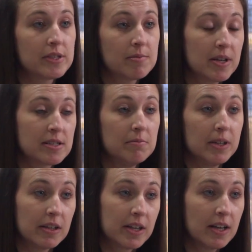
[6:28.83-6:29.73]
in the
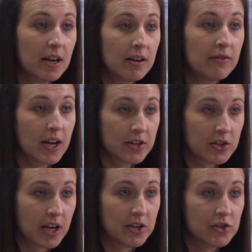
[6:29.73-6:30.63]
responsibility of the
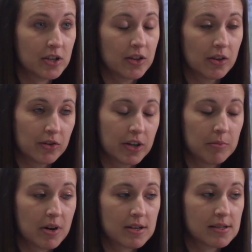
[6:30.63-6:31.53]
education and the
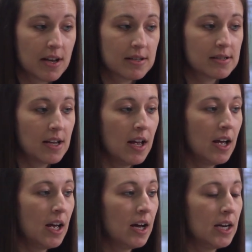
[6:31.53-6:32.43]
learning process.
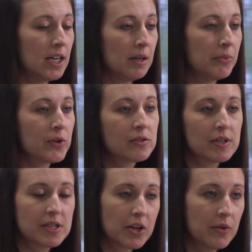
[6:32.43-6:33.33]
Um,
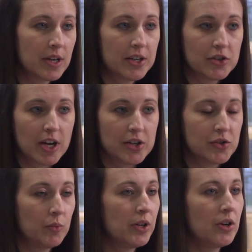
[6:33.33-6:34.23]
those of us that go into
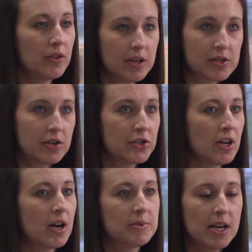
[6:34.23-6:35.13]
education, we know that it's
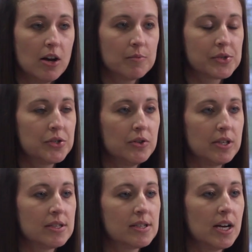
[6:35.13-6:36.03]
our job to help
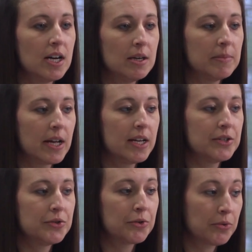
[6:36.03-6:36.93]
students um,
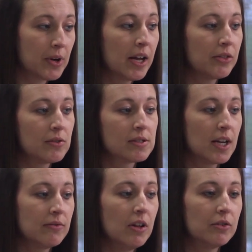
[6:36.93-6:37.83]
and to create
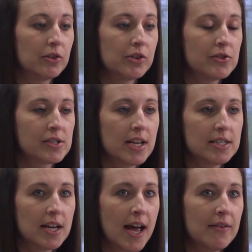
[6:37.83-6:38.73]
those lifelong learners
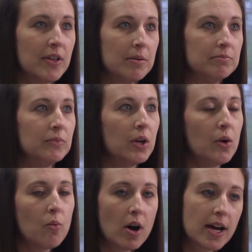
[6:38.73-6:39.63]
and to have them
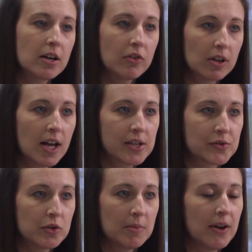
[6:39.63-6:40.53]
walk out of our
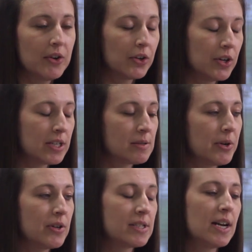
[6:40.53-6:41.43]
classroom having a good
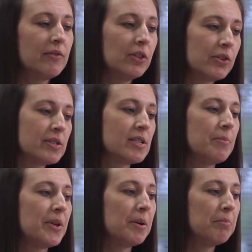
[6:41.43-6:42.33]
experience and having learned
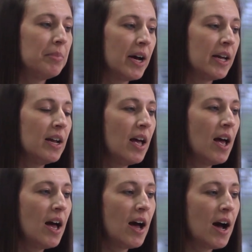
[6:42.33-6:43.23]
something. But